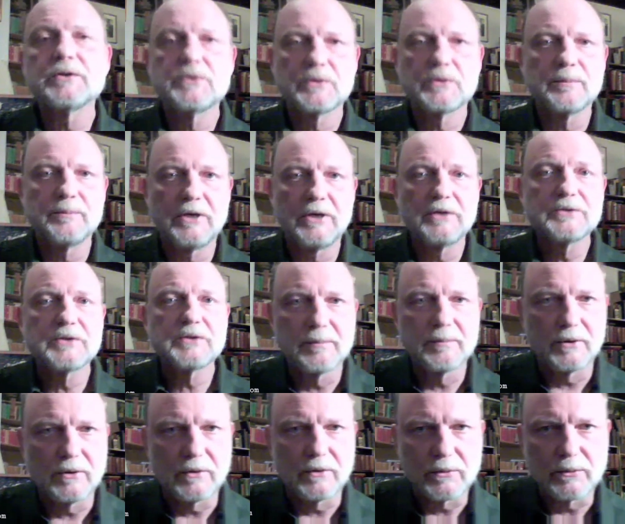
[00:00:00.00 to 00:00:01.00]
into a
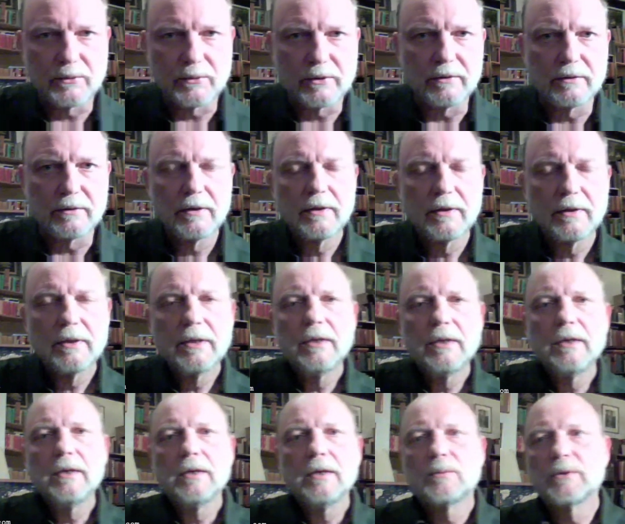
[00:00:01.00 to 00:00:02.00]
multipolar war,
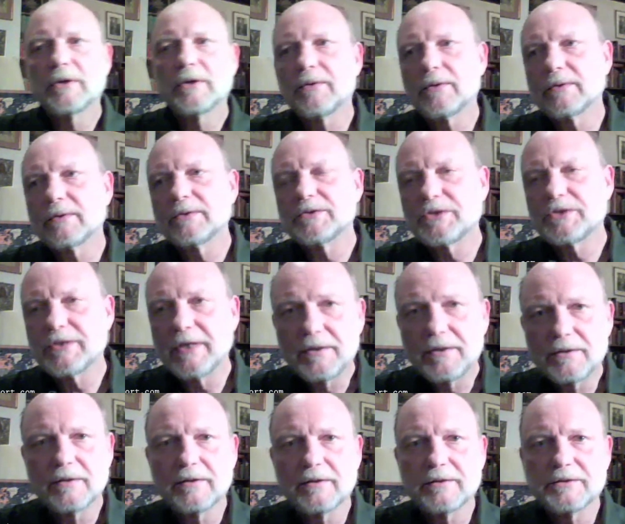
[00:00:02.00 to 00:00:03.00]
where there are
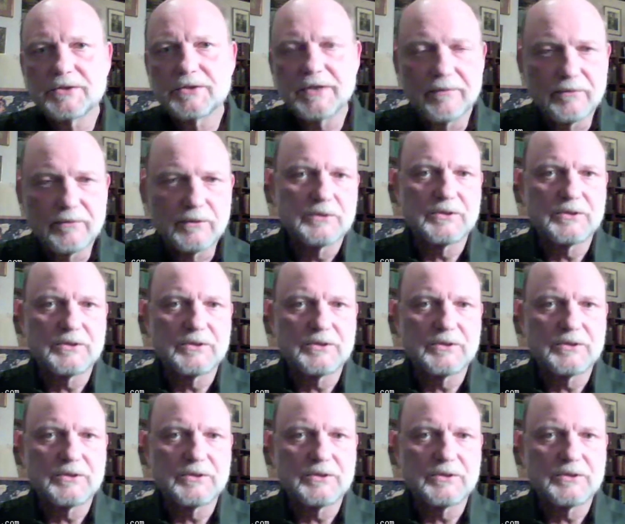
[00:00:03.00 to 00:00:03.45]
several